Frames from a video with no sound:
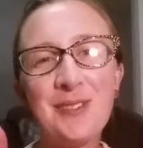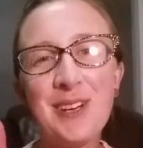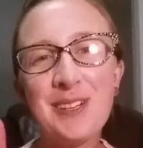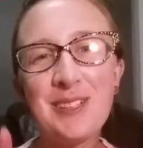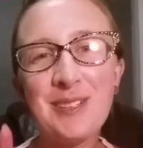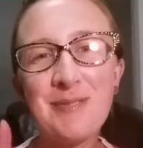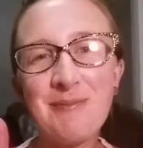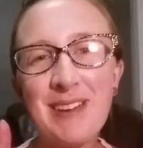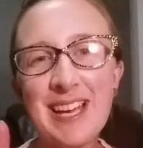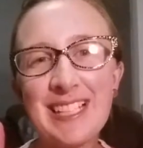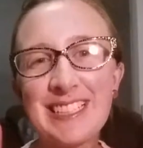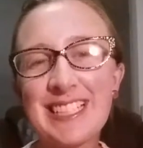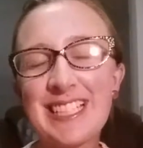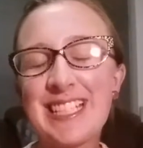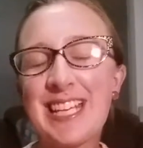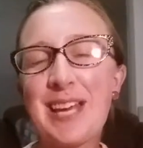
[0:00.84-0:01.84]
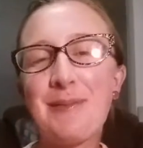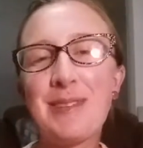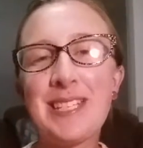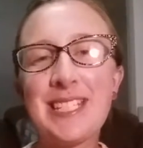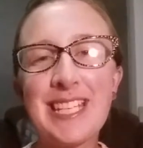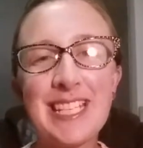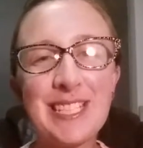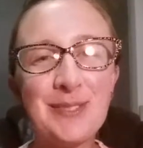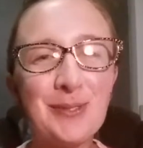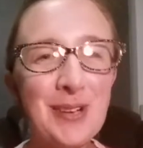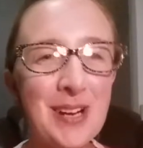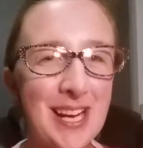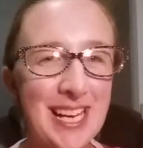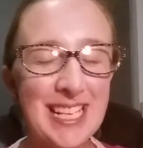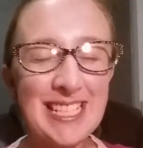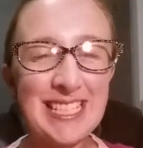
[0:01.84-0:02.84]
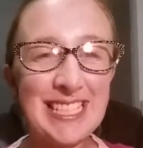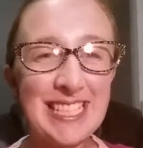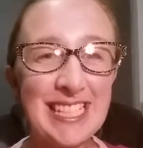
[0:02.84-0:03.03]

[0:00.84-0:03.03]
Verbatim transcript: Welcome back to Jammin Jess Wise.